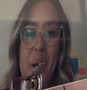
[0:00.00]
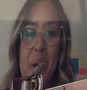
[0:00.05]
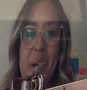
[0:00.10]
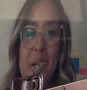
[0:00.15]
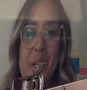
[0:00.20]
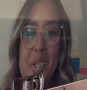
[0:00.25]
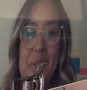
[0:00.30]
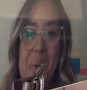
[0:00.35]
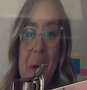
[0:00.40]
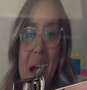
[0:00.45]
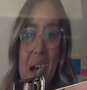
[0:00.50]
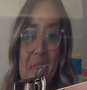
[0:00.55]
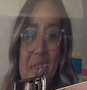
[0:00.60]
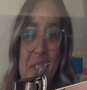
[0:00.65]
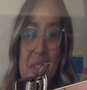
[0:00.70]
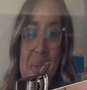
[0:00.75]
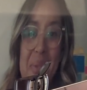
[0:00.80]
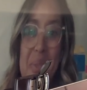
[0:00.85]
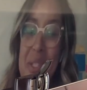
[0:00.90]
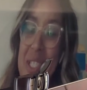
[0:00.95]
where you
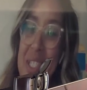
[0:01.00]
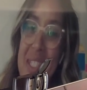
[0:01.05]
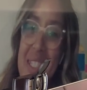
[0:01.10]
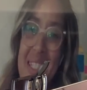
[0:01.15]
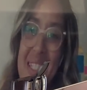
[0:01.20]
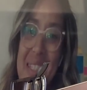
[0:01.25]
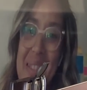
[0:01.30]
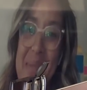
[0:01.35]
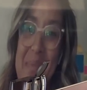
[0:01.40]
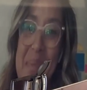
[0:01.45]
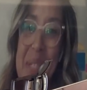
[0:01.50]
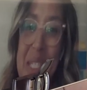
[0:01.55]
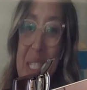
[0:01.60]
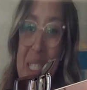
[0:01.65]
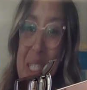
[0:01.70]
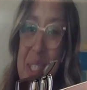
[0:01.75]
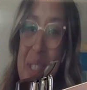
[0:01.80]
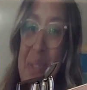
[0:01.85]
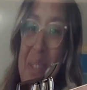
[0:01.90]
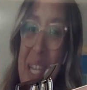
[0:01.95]
have to, just as
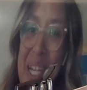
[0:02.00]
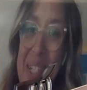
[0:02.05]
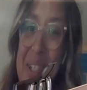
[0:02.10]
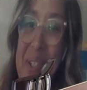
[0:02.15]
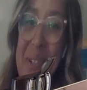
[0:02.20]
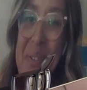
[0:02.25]
much as you